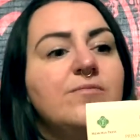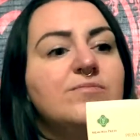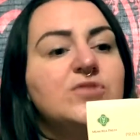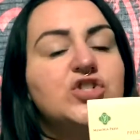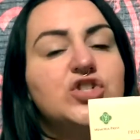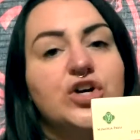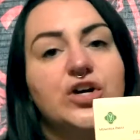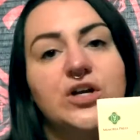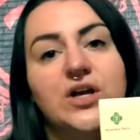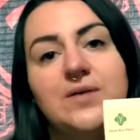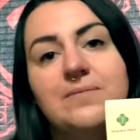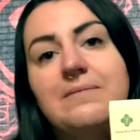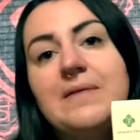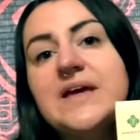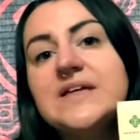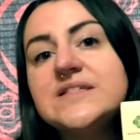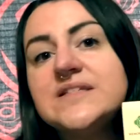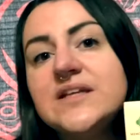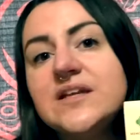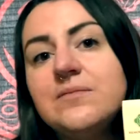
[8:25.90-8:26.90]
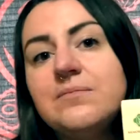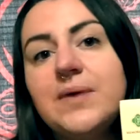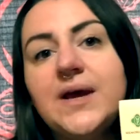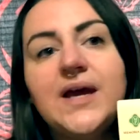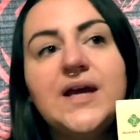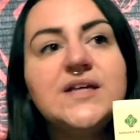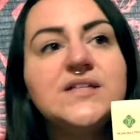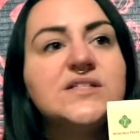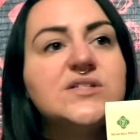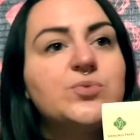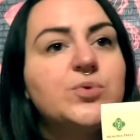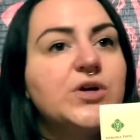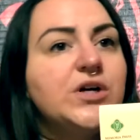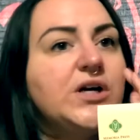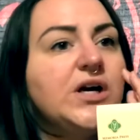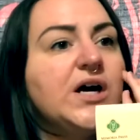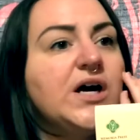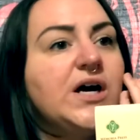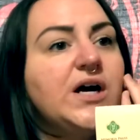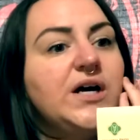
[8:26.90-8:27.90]
Charlotte Mason based. We're
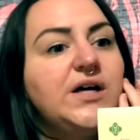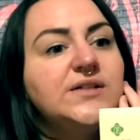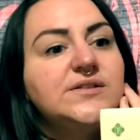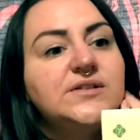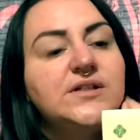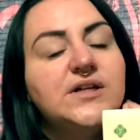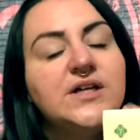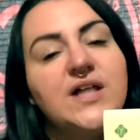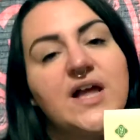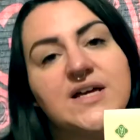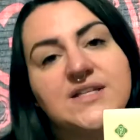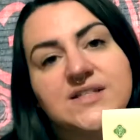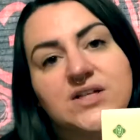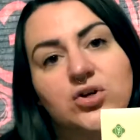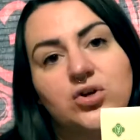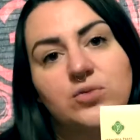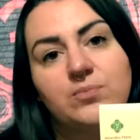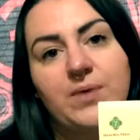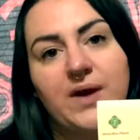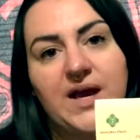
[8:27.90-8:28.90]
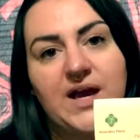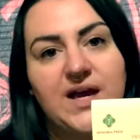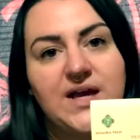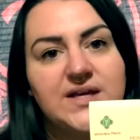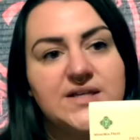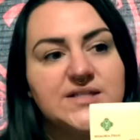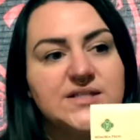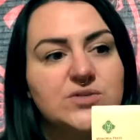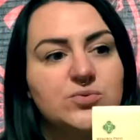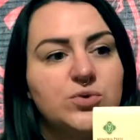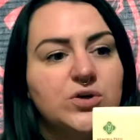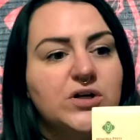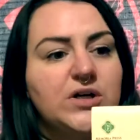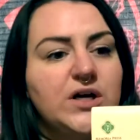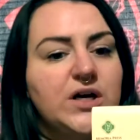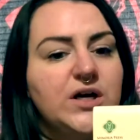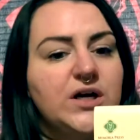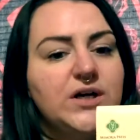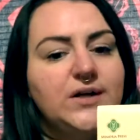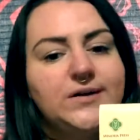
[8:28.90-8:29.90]
not classical based. We're
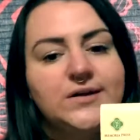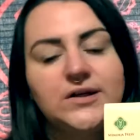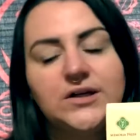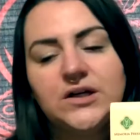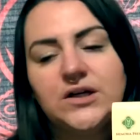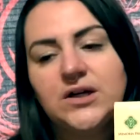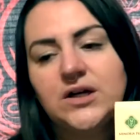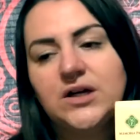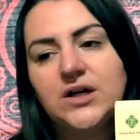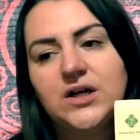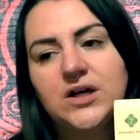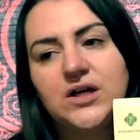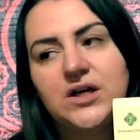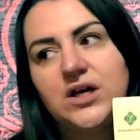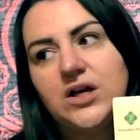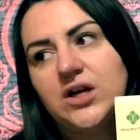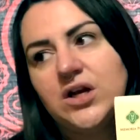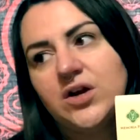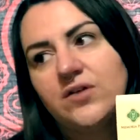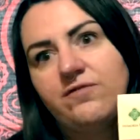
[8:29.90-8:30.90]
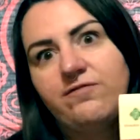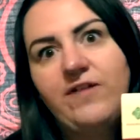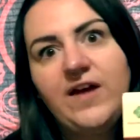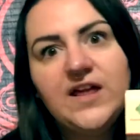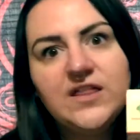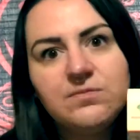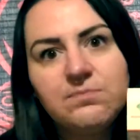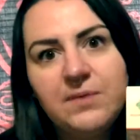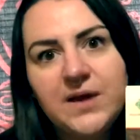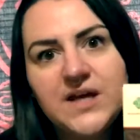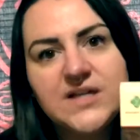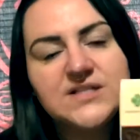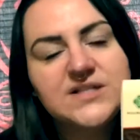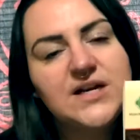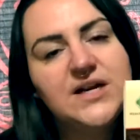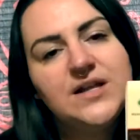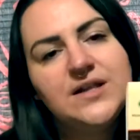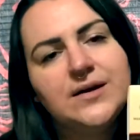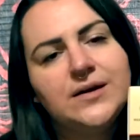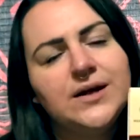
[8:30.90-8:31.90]
not, you know, faith based,
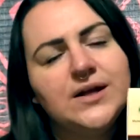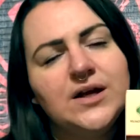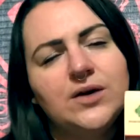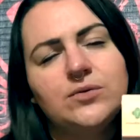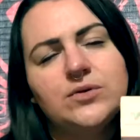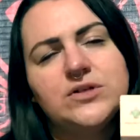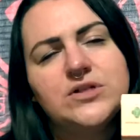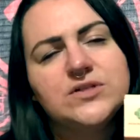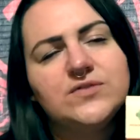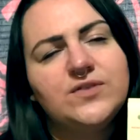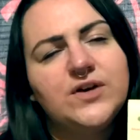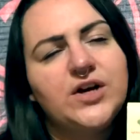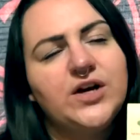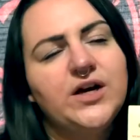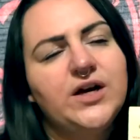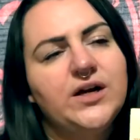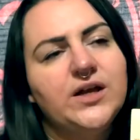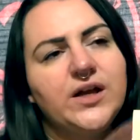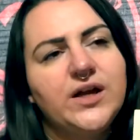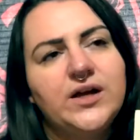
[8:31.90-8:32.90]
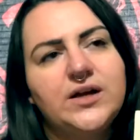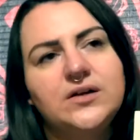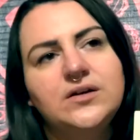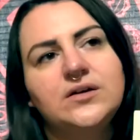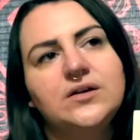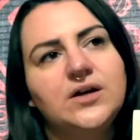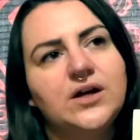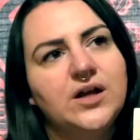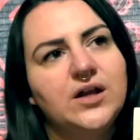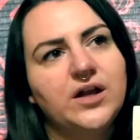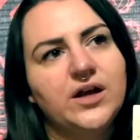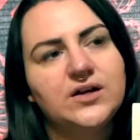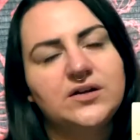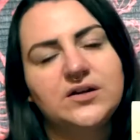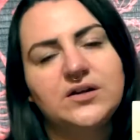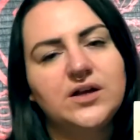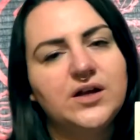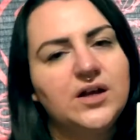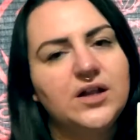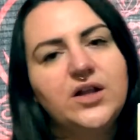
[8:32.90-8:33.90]
anything like that. We're just very like
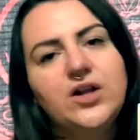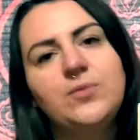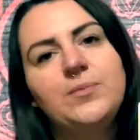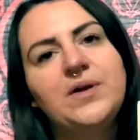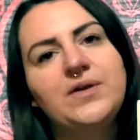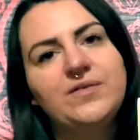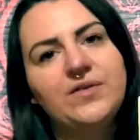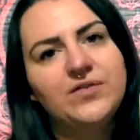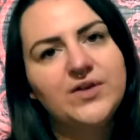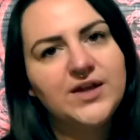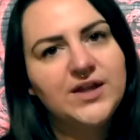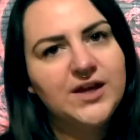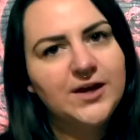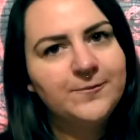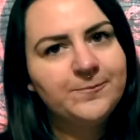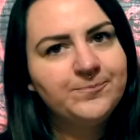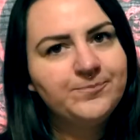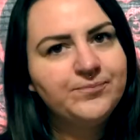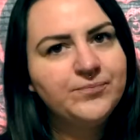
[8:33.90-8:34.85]
eclectic, like a little bit of everything.